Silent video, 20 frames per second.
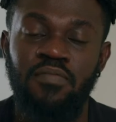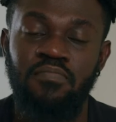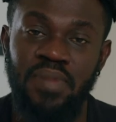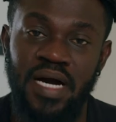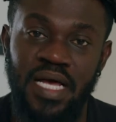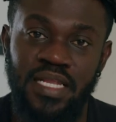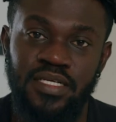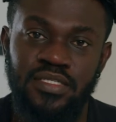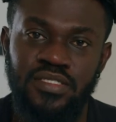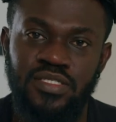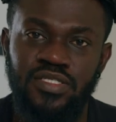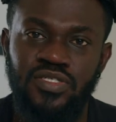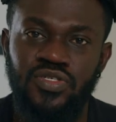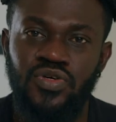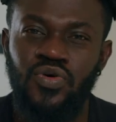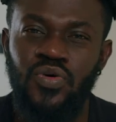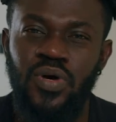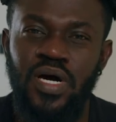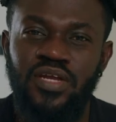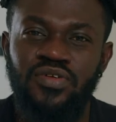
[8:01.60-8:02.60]
balance.
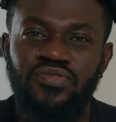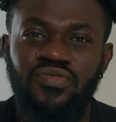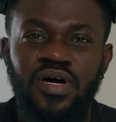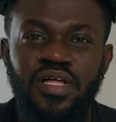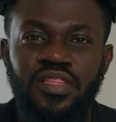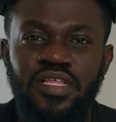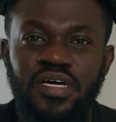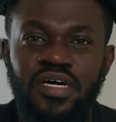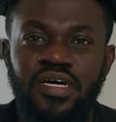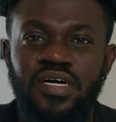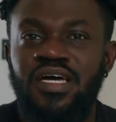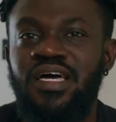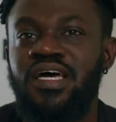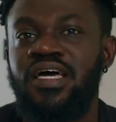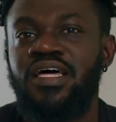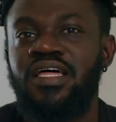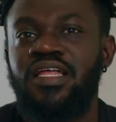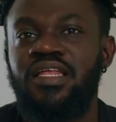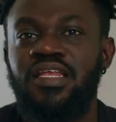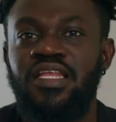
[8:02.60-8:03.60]
So I'd rather
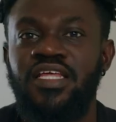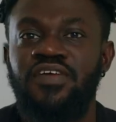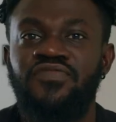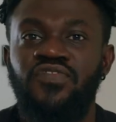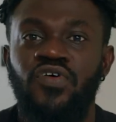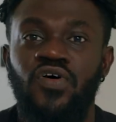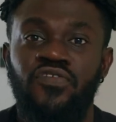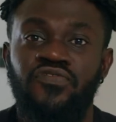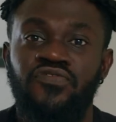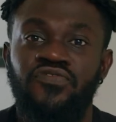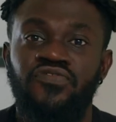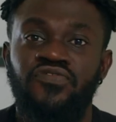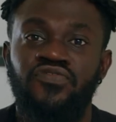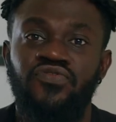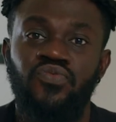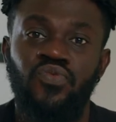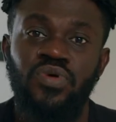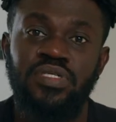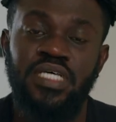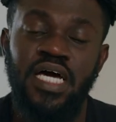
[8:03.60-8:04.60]
live
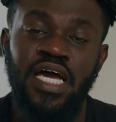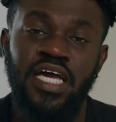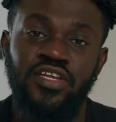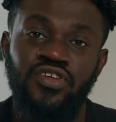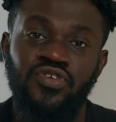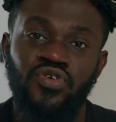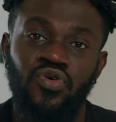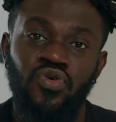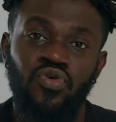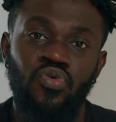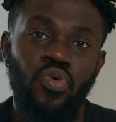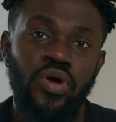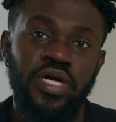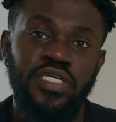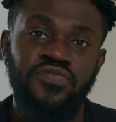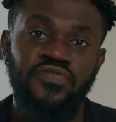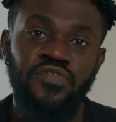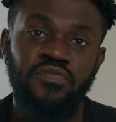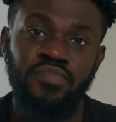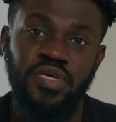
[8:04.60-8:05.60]
off what I know
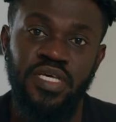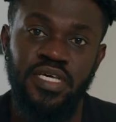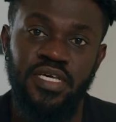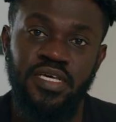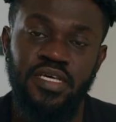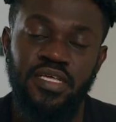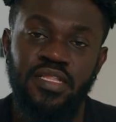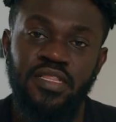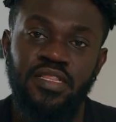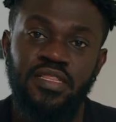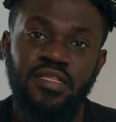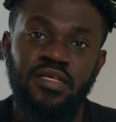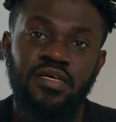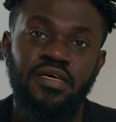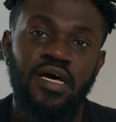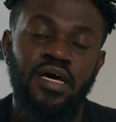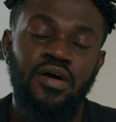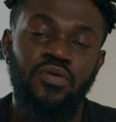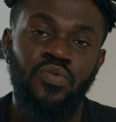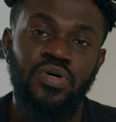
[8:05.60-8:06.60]
works for me,
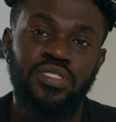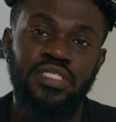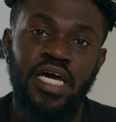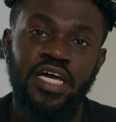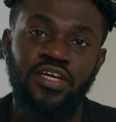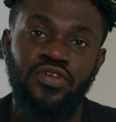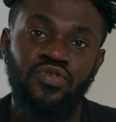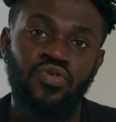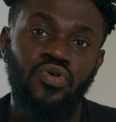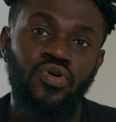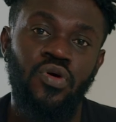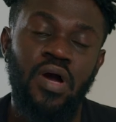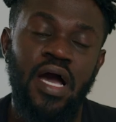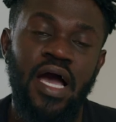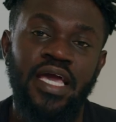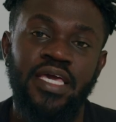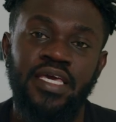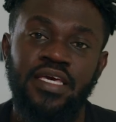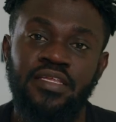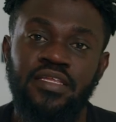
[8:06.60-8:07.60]
what I know
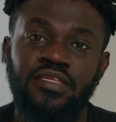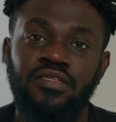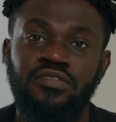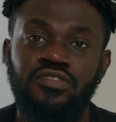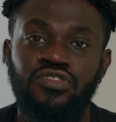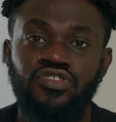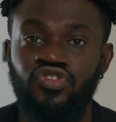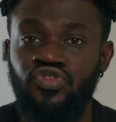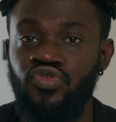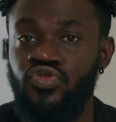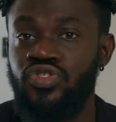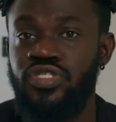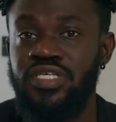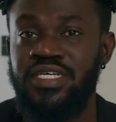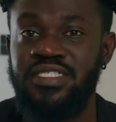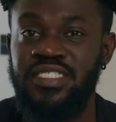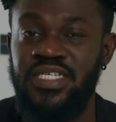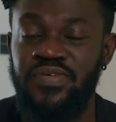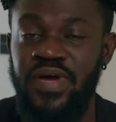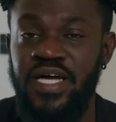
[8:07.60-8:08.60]
I can use to
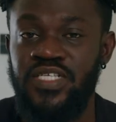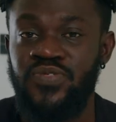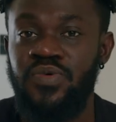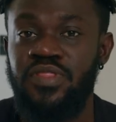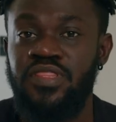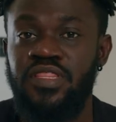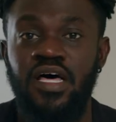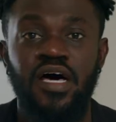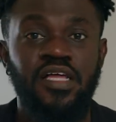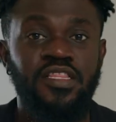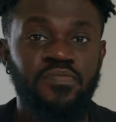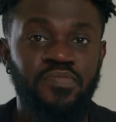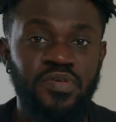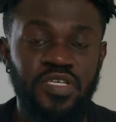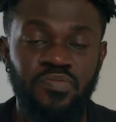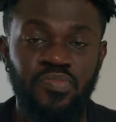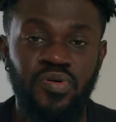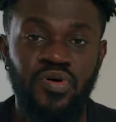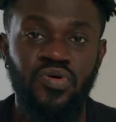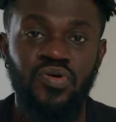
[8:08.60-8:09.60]
interact with other
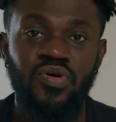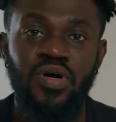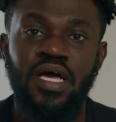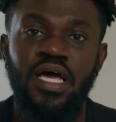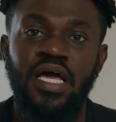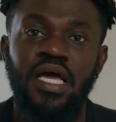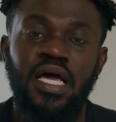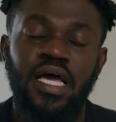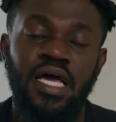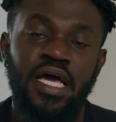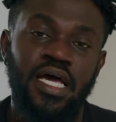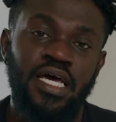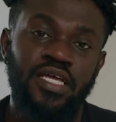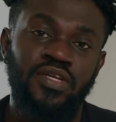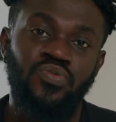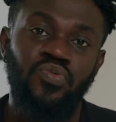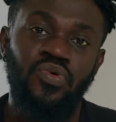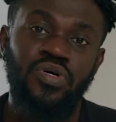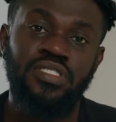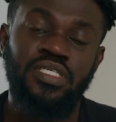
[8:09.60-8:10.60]
people,
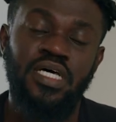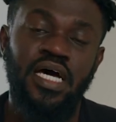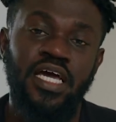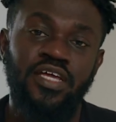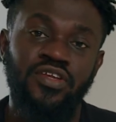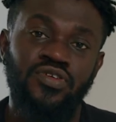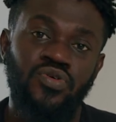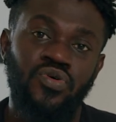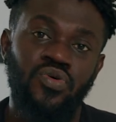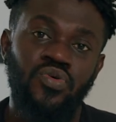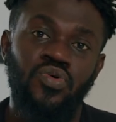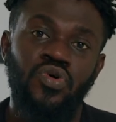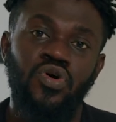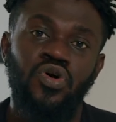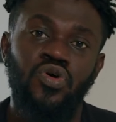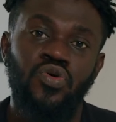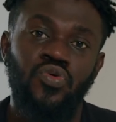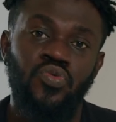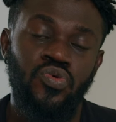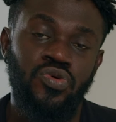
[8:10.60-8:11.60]
and what I know
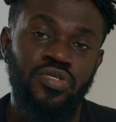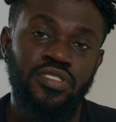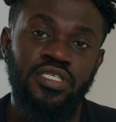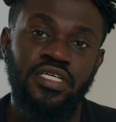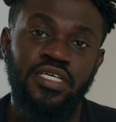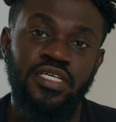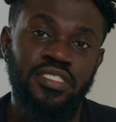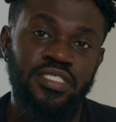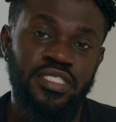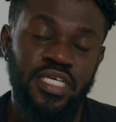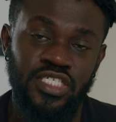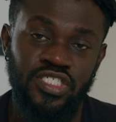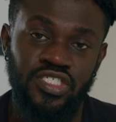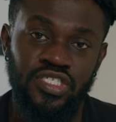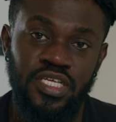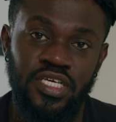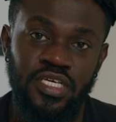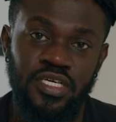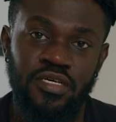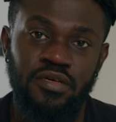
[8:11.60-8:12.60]
would
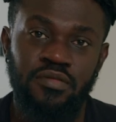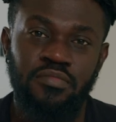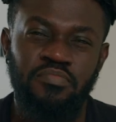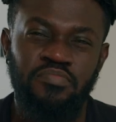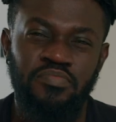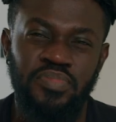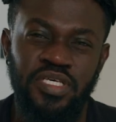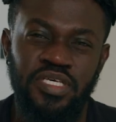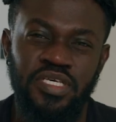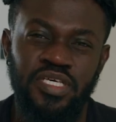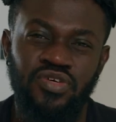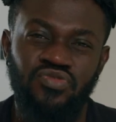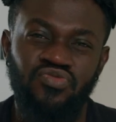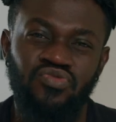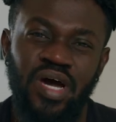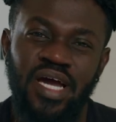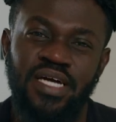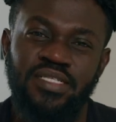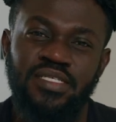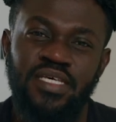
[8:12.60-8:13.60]
essentially be
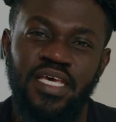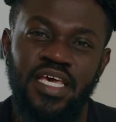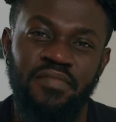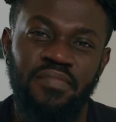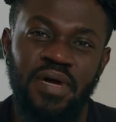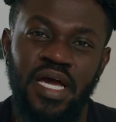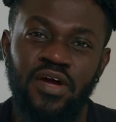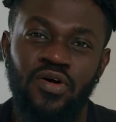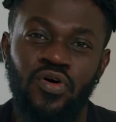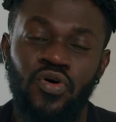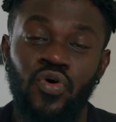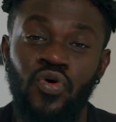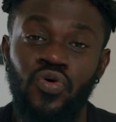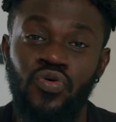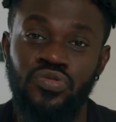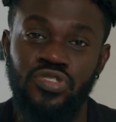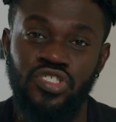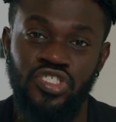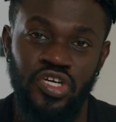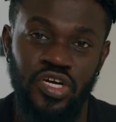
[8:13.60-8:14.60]
right in my
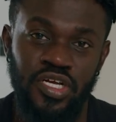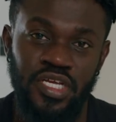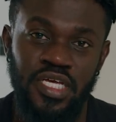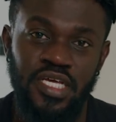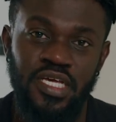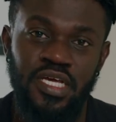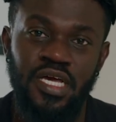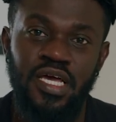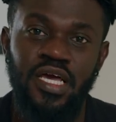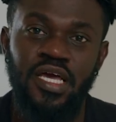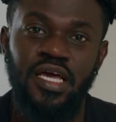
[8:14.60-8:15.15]
own journey,